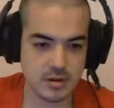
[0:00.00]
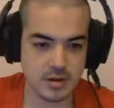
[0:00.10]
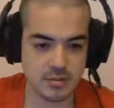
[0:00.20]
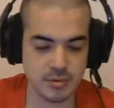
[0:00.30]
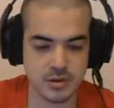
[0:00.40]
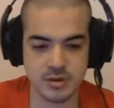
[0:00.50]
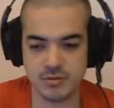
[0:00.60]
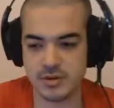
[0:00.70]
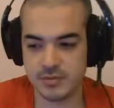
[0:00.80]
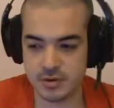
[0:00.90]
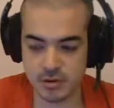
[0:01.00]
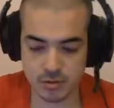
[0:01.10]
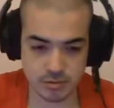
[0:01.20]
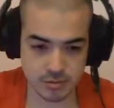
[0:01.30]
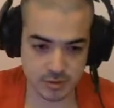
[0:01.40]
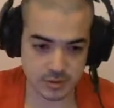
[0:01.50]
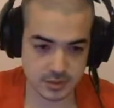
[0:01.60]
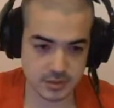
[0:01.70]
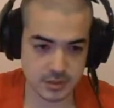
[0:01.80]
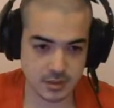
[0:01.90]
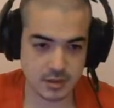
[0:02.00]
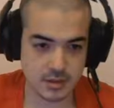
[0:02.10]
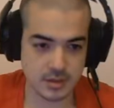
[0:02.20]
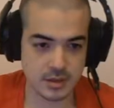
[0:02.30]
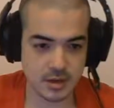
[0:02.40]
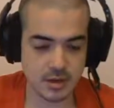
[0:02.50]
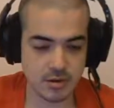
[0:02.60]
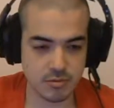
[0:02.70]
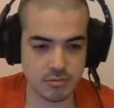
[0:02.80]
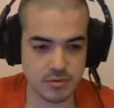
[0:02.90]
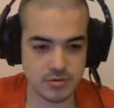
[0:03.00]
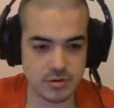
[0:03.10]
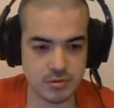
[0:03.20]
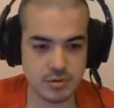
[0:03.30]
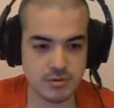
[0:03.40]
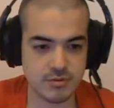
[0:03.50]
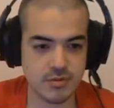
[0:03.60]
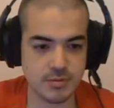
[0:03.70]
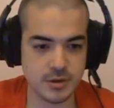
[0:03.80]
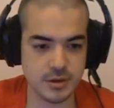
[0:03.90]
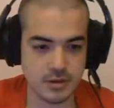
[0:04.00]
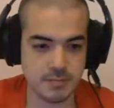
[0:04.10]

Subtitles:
I might have never gone through these. Now, reviewing for me,